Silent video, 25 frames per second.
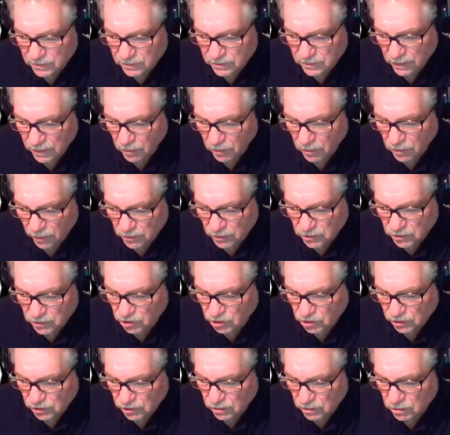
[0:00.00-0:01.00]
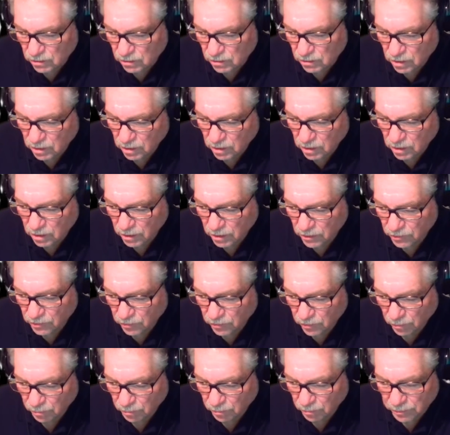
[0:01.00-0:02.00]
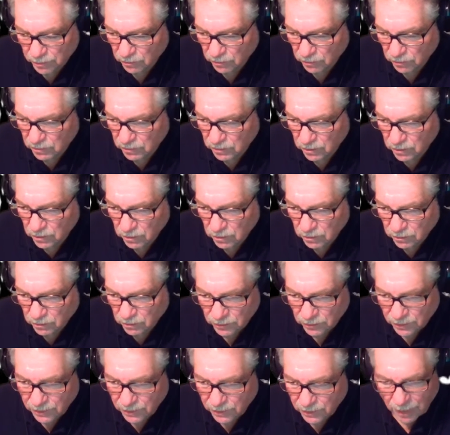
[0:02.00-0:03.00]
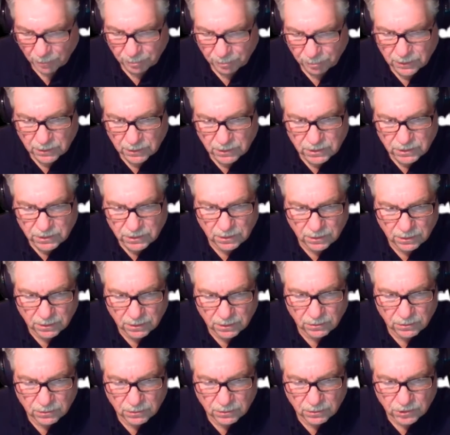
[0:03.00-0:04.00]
they question your ability or your competency to do your